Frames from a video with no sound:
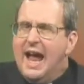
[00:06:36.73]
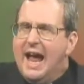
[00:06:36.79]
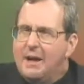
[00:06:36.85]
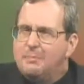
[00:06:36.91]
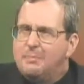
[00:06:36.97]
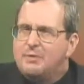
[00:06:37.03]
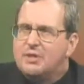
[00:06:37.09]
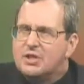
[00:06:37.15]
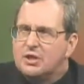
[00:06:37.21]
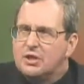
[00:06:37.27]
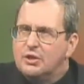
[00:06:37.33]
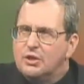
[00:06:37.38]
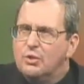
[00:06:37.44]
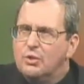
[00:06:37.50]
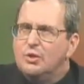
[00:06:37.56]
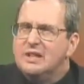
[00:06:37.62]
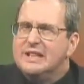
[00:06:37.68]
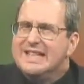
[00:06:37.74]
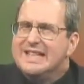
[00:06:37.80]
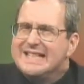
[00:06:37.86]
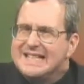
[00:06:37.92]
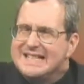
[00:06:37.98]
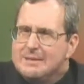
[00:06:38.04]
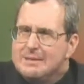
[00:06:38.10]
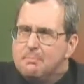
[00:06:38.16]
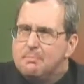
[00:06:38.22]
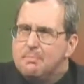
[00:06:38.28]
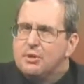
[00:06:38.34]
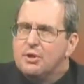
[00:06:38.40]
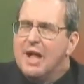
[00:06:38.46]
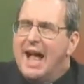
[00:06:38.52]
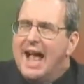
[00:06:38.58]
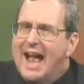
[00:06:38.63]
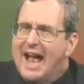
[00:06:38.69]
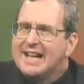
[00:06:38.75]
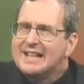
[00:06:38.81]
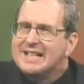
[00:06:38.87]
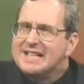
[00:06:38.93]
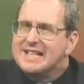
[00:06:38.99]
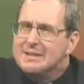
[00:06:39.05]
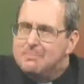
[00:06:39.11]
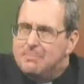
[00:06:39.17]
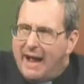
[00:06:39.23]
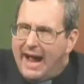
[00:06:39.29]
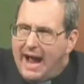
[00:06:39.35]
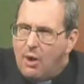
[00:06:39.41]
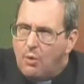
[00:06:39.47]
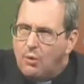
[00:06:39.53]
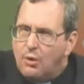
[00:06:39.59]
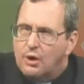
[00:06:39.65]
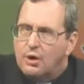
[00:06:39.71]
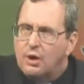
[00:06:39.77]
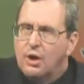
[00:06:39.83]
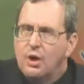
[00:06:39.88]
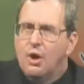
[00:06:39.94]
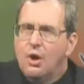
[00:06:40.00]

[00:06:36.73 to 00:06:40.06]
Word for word: absolutely simple acting power.